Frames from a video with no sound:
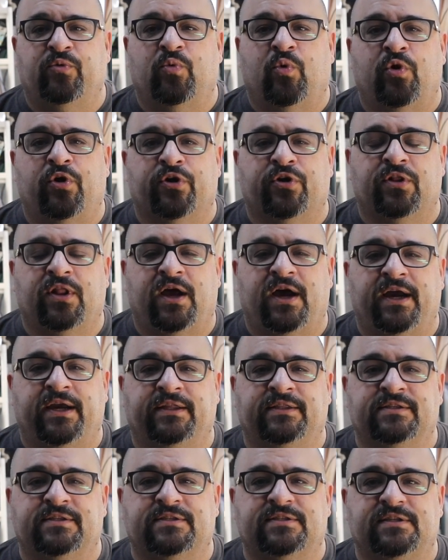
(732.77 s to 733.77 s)
and water
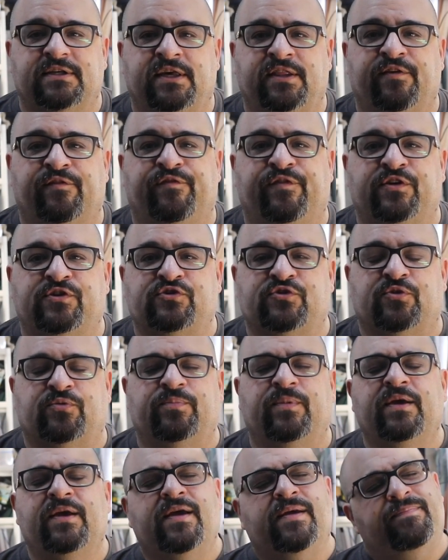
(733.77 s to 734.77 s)
lines in the fish room.